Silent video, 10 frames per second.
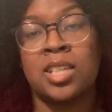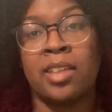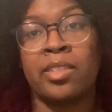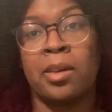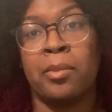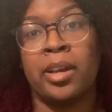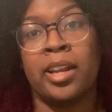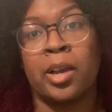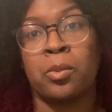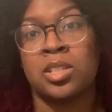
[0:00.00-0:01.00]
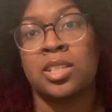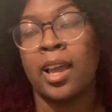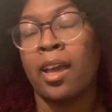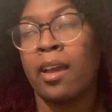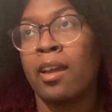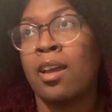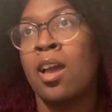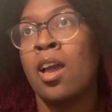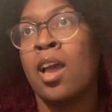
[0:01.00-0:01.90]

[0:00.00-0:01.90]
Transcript: Seth and Big Nick were saying,